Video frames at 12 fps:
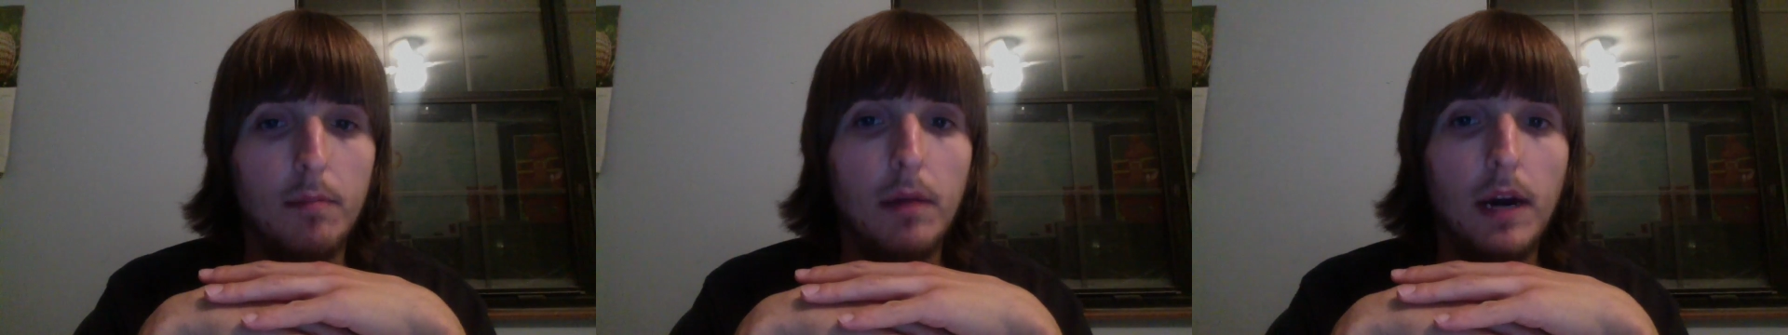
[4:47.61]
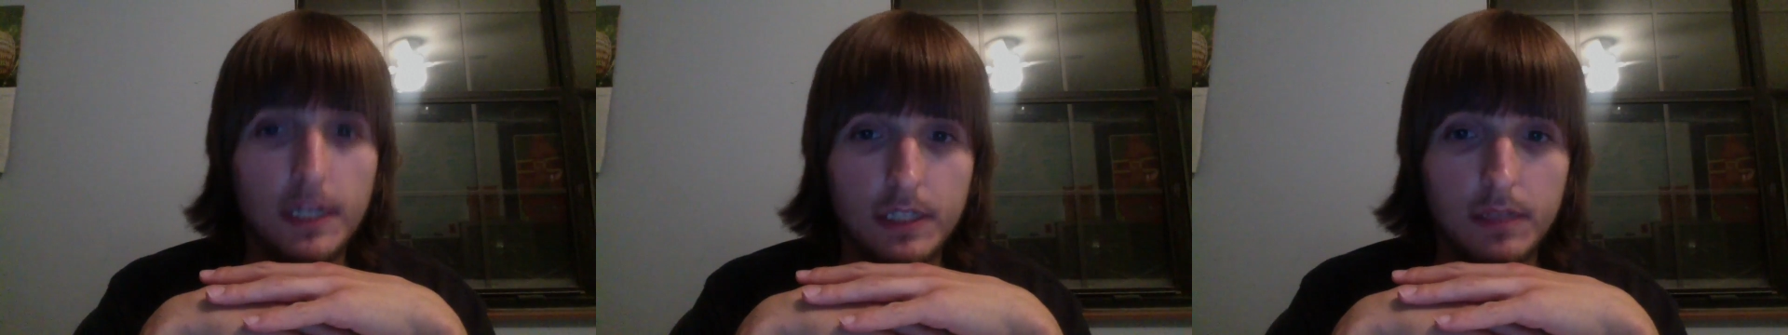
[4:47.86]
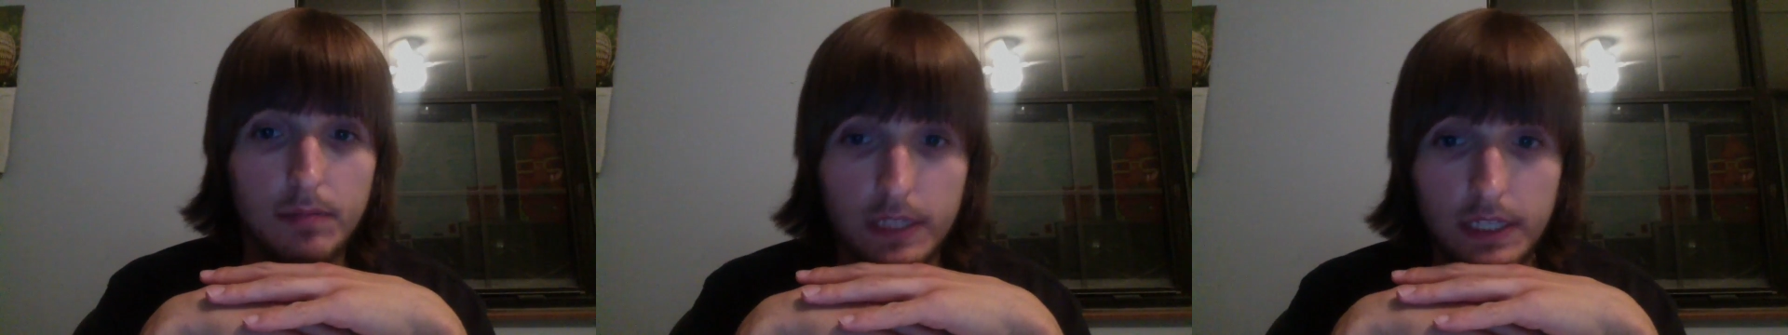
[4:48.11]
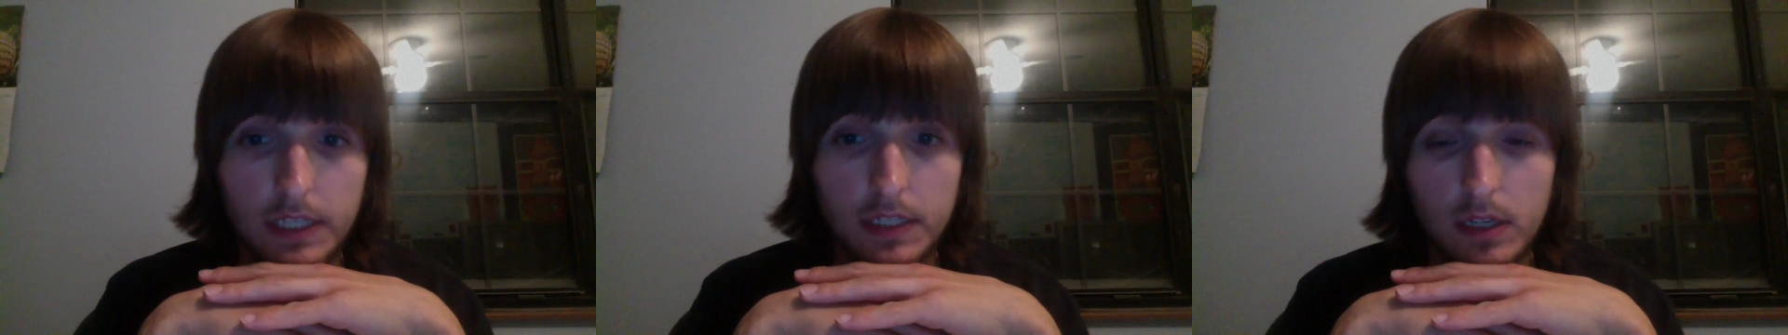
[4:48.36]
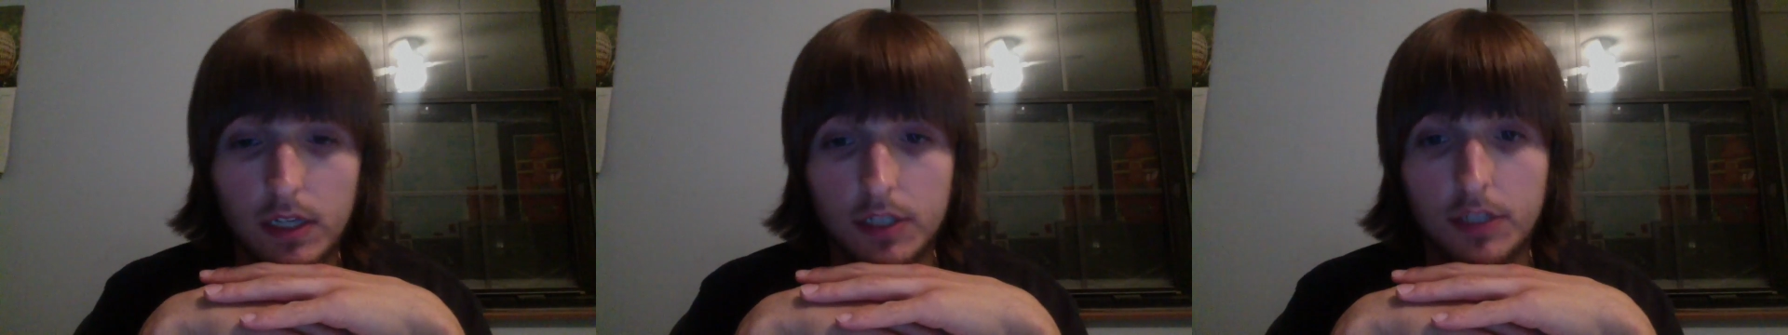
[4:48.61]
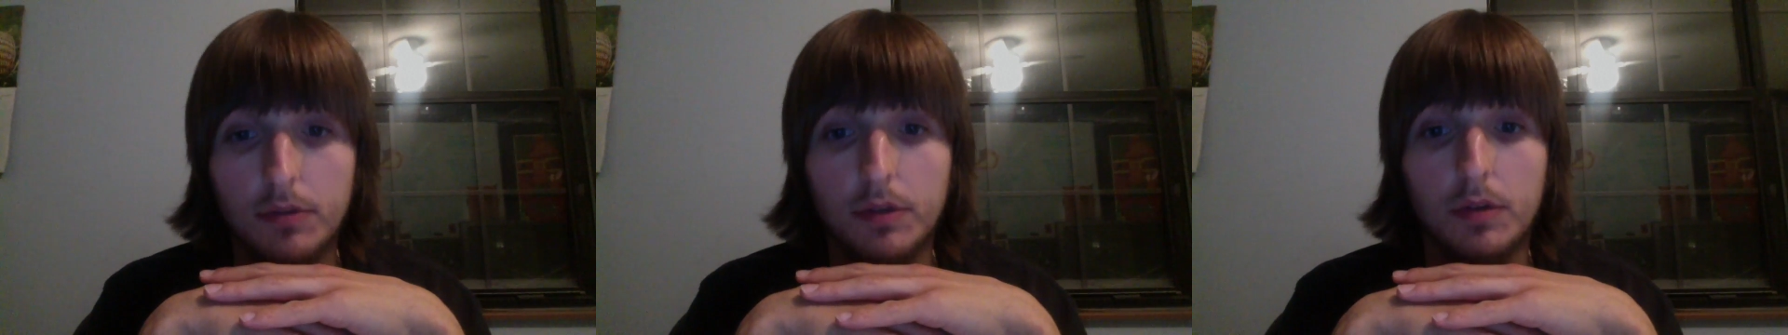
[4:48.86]
possibly his
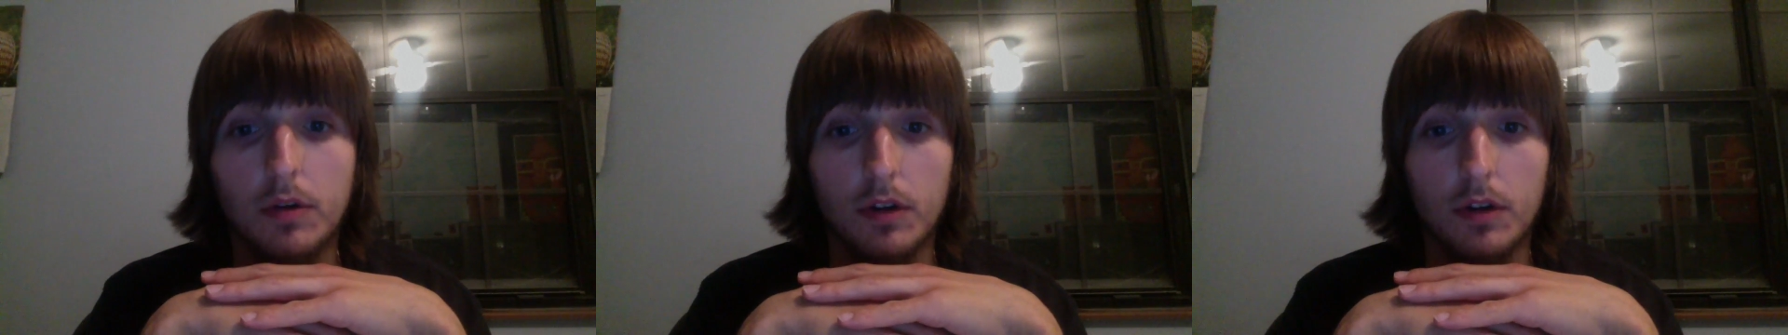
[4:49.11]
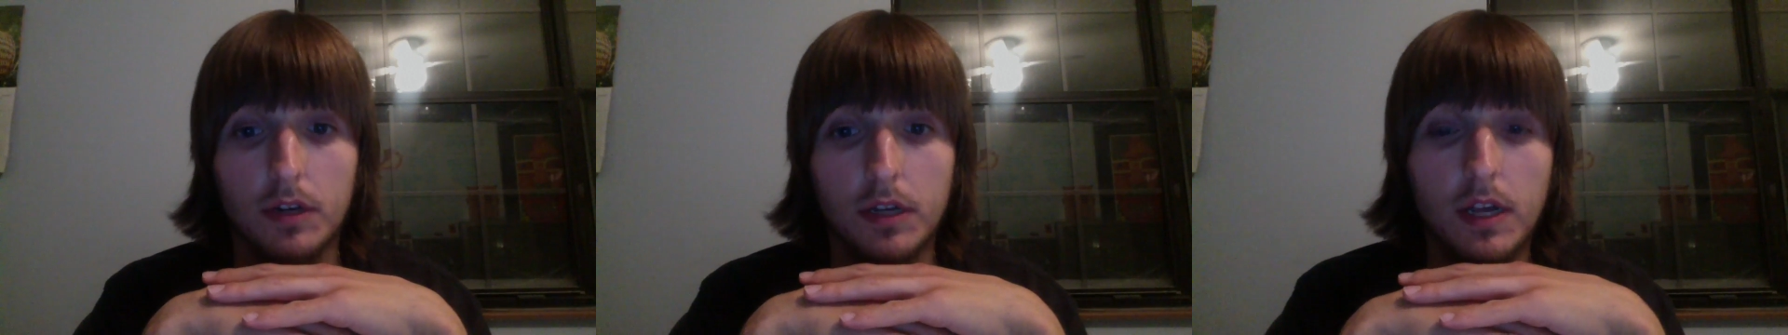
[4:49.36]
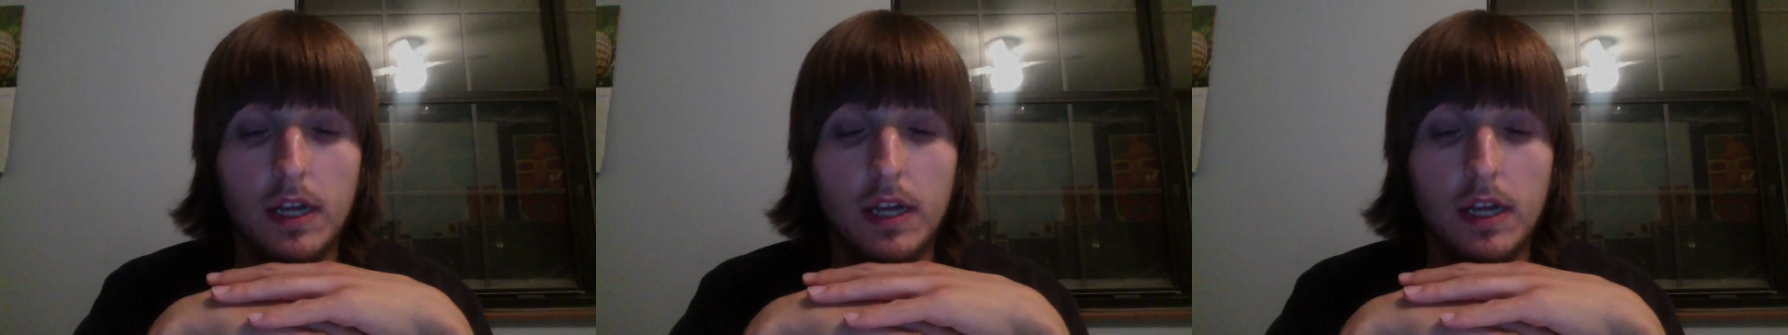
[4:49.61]
loss in New York.